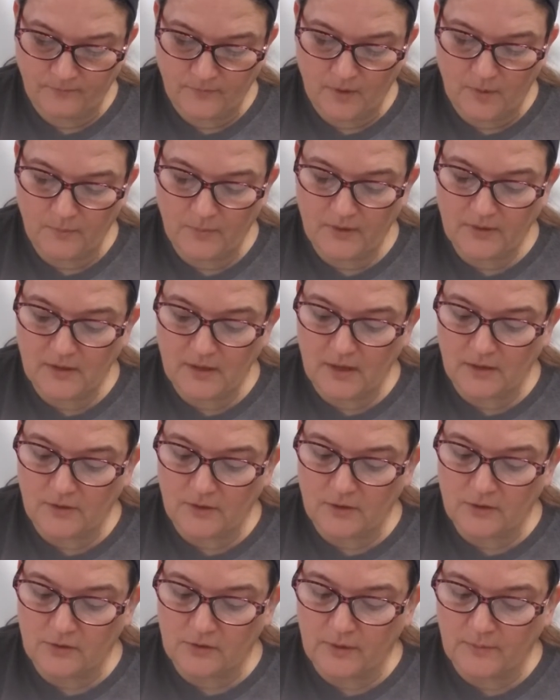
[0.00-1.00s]
But the other
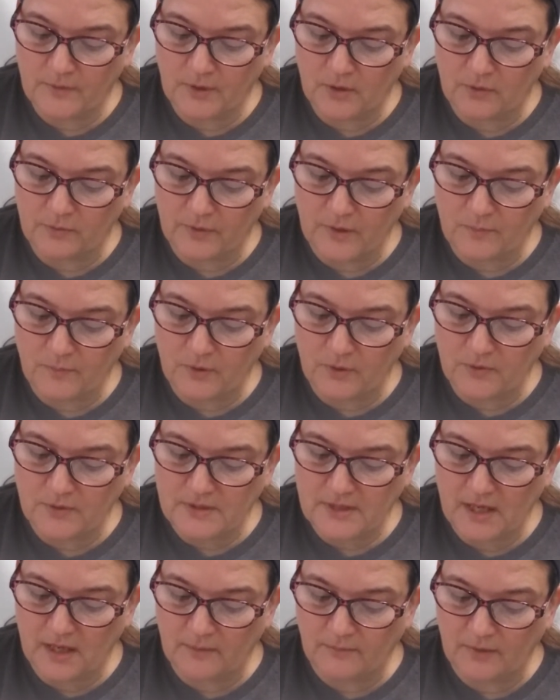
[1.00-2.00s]
criminal rebuked
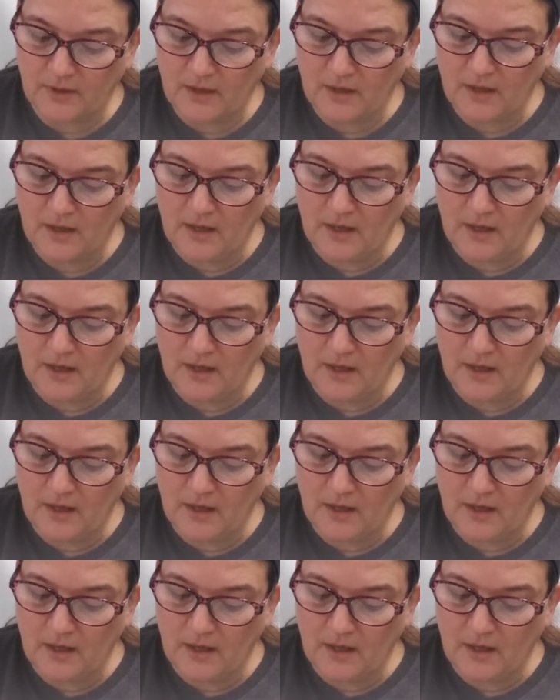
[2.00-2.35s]
him.